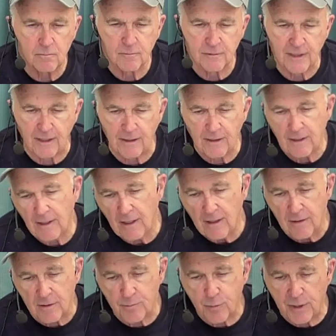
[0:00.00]
Okay,
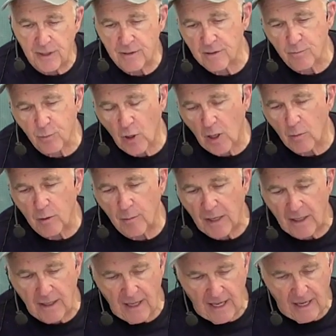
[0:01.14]
This piece is probably
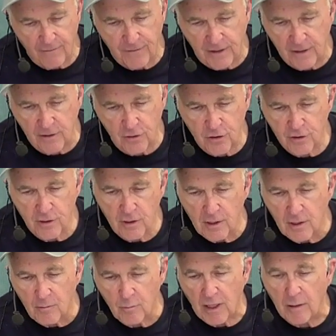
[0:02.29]
about a 1/2 inch
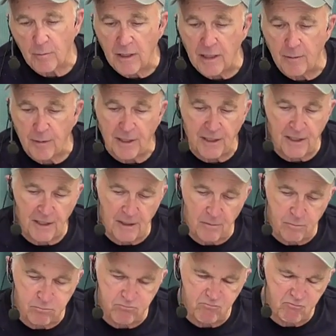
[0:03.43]
by maybe
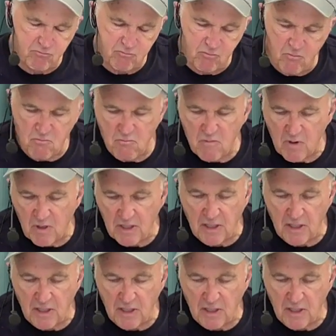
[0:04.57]
1 1/4